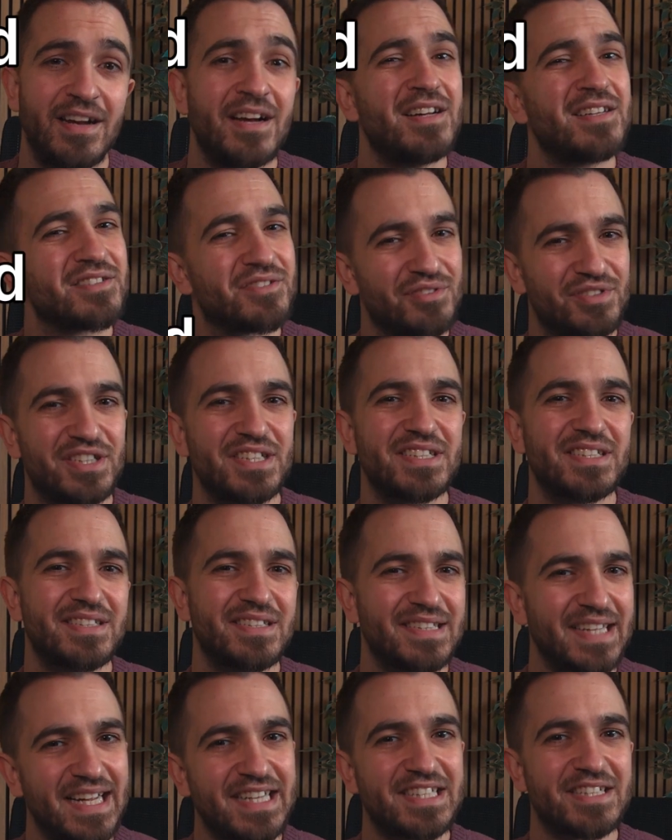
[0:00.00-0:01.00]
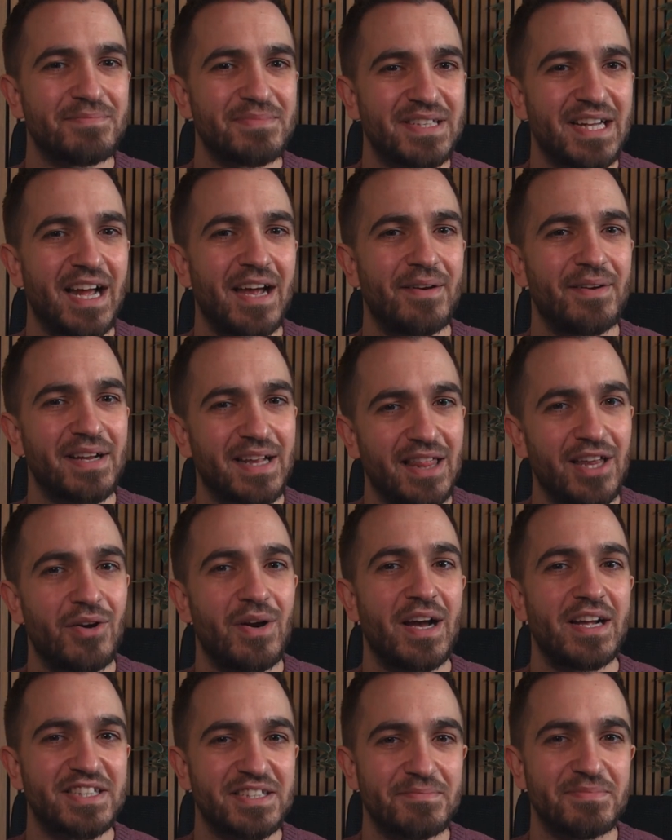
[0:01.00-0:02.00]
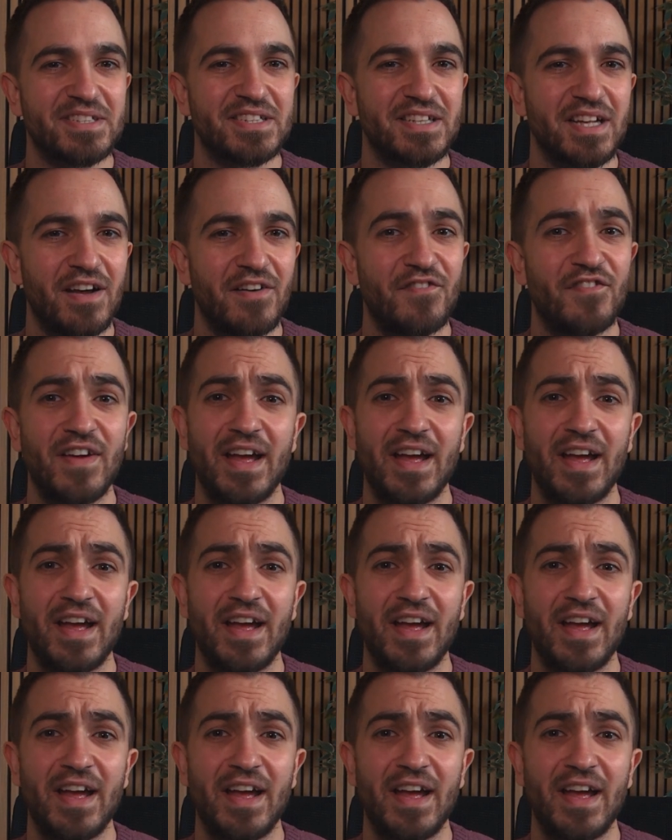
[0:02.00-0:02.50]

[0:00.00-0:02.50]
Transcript: So just take some time to clear out some stuff